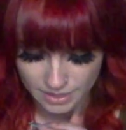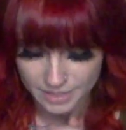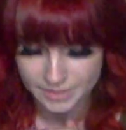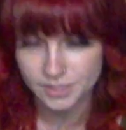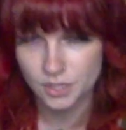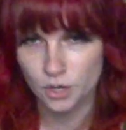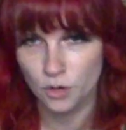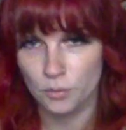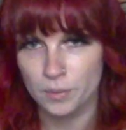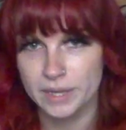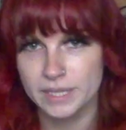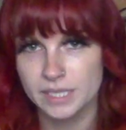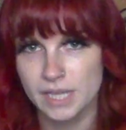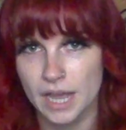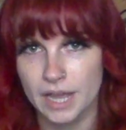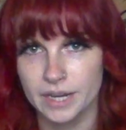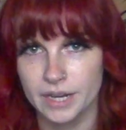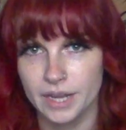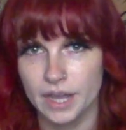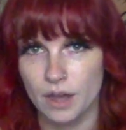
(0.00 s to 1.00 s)
It's always
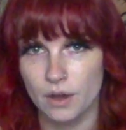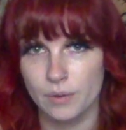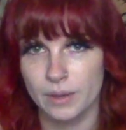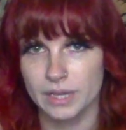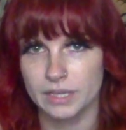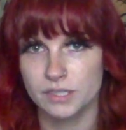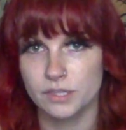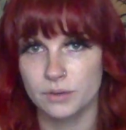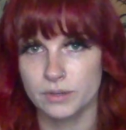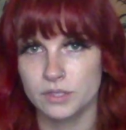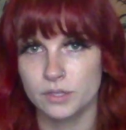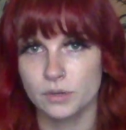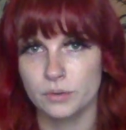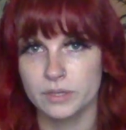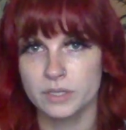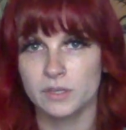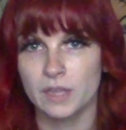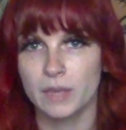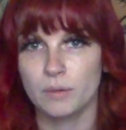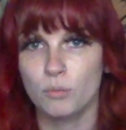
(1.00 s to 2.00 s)
kind of going, so it's
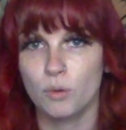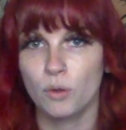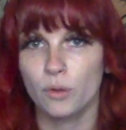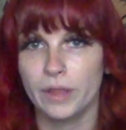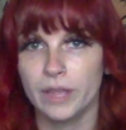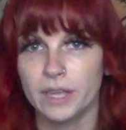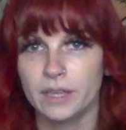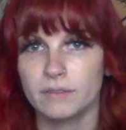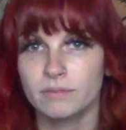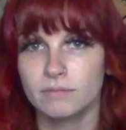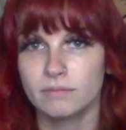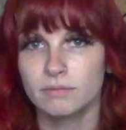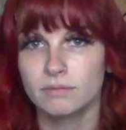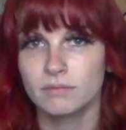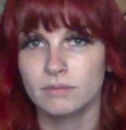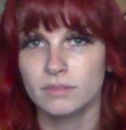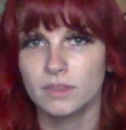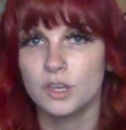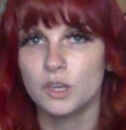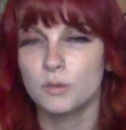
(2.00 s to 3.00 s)
always, like, pulling
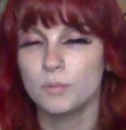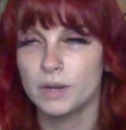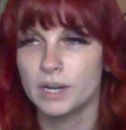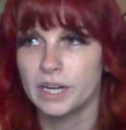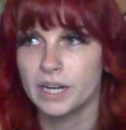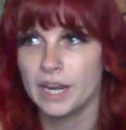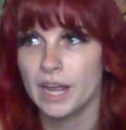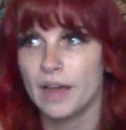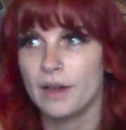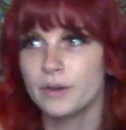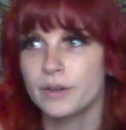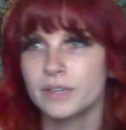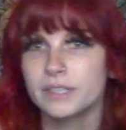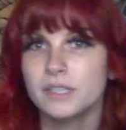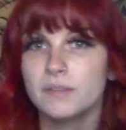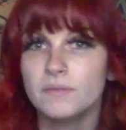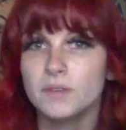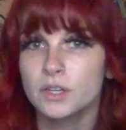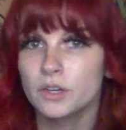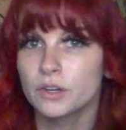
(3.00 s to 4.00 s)
the humidity out.
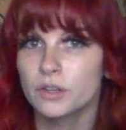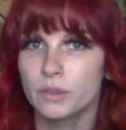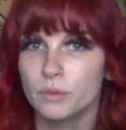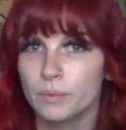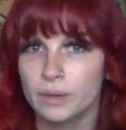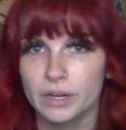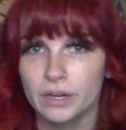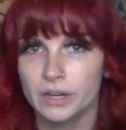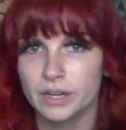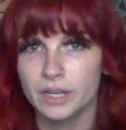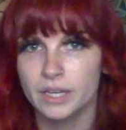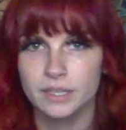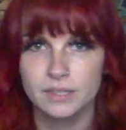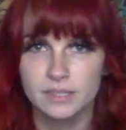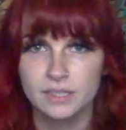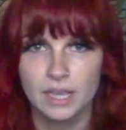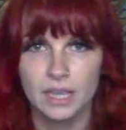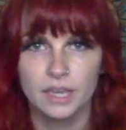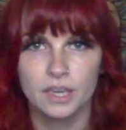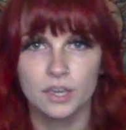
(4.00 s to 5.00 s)
Because even during the winter it
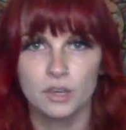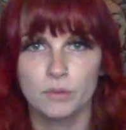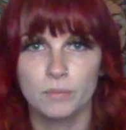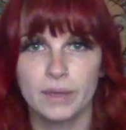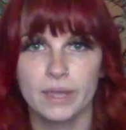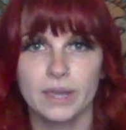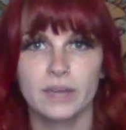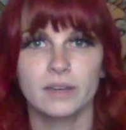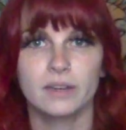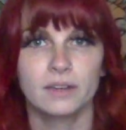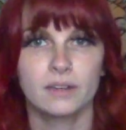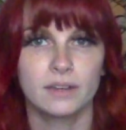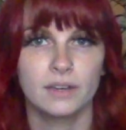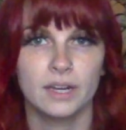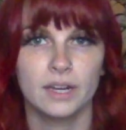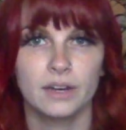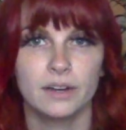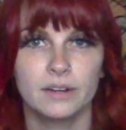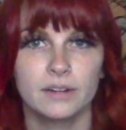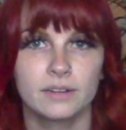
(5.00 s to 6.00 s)
gets, like, humid
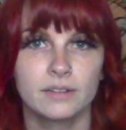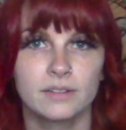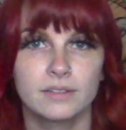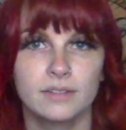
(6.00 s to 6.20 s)
here.